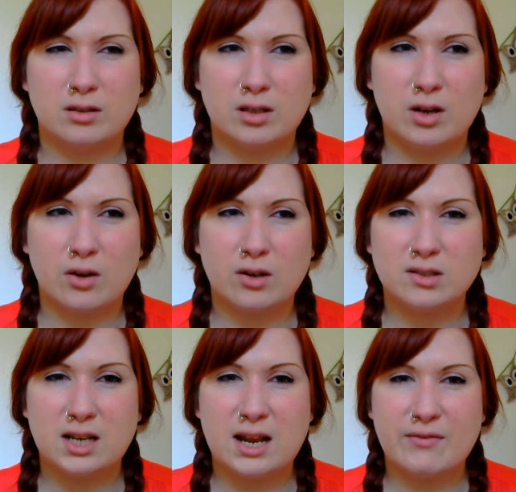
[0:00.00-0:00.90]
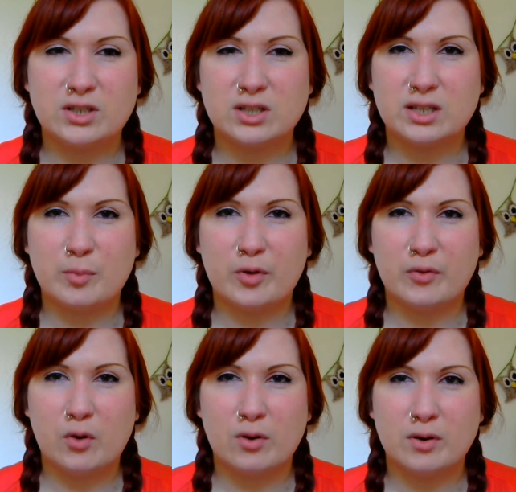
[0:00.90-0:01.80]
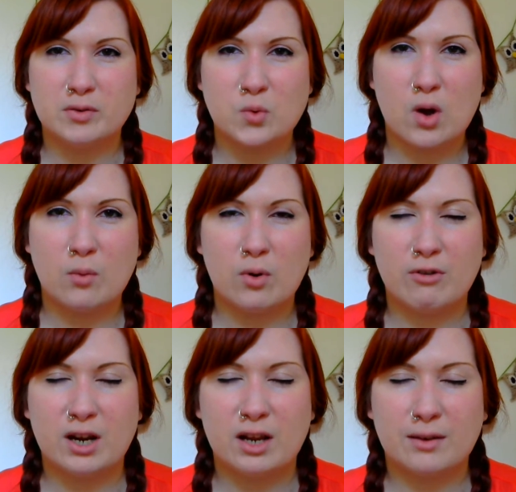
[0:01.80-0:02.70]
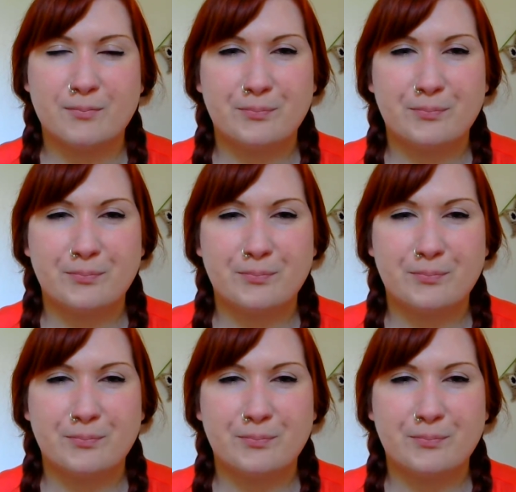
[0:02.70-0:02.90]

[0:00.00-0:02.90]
you know, because I'd never done it before, it was quite worrying.